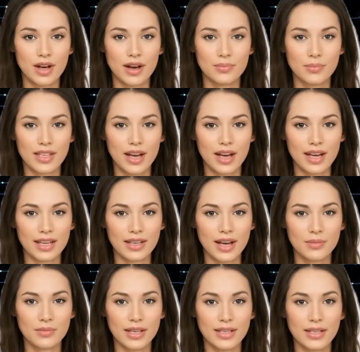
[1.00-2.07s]
OpenAI,
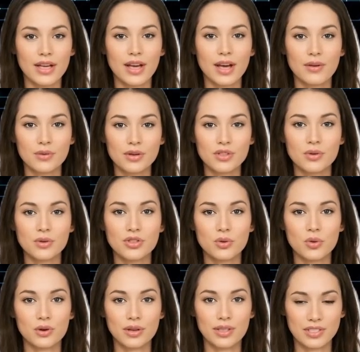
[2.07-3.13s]
a leading AI research
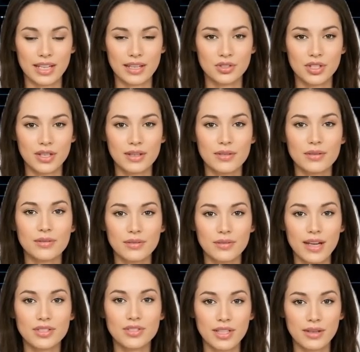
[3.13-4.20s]
organization,
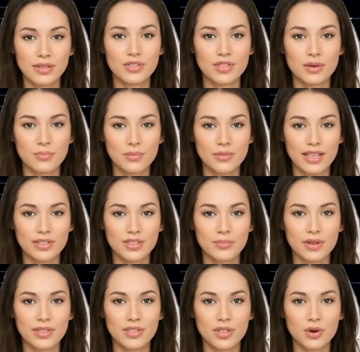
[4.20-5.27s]
has announced the release
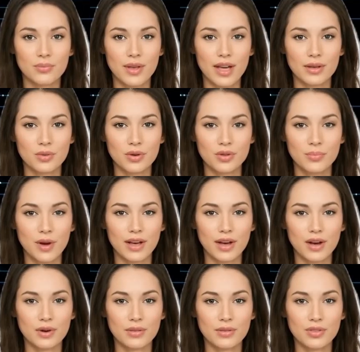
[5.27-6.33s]
of its new language
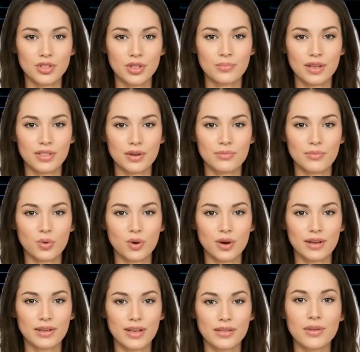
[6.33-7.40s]
model,
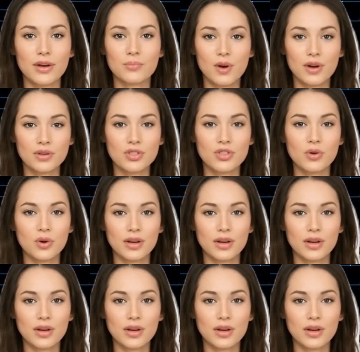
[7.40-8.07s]
GPT-4, in mid-March